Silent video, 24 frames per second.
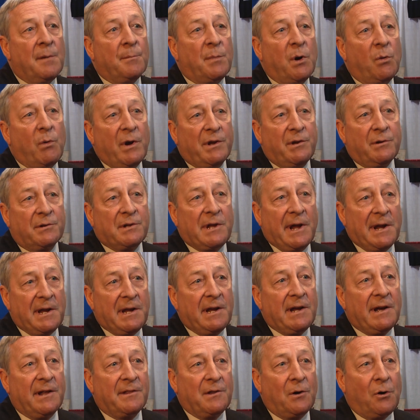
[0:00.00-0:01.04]
But when you're
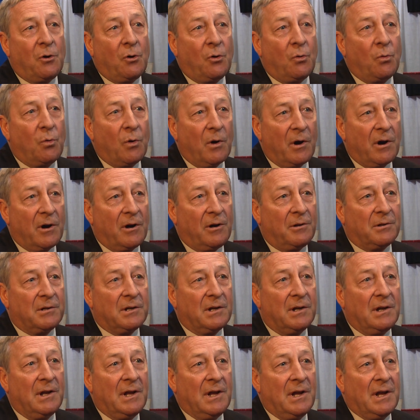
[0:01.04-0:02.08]
taking on the whole world,
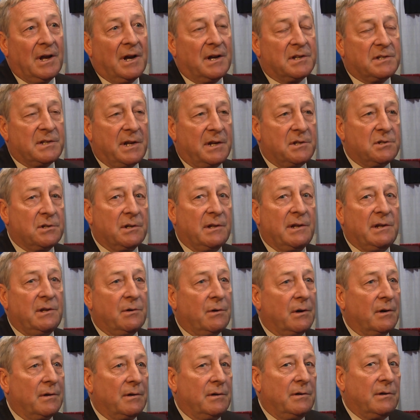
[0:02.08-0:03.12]
essentially
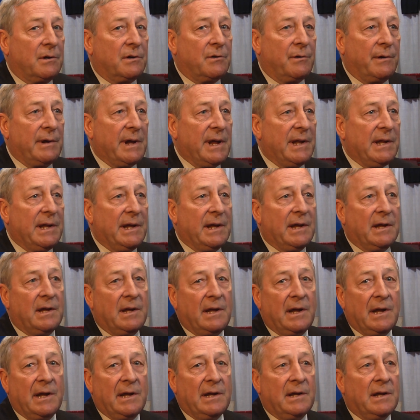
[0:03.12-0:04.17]
you're creating
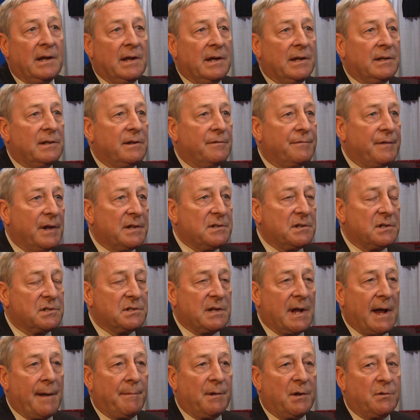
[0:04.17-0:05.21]
a defense
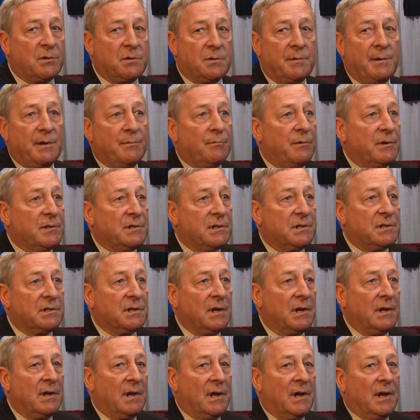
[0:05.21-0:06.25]
establishment which is
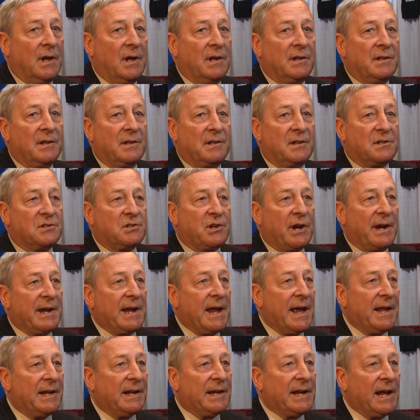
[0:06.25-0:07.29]
this
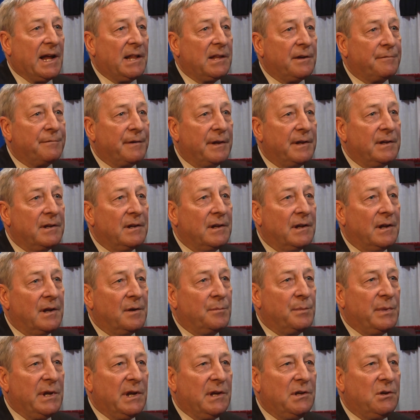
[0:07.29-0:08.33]
gigantic elephant
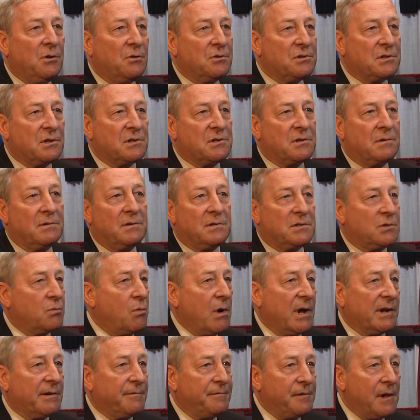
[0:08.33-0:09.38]
being used to
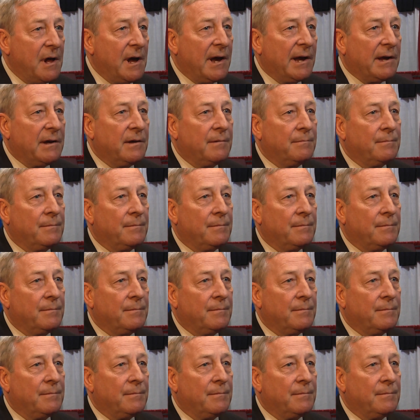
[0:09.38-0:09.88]
swat a fly.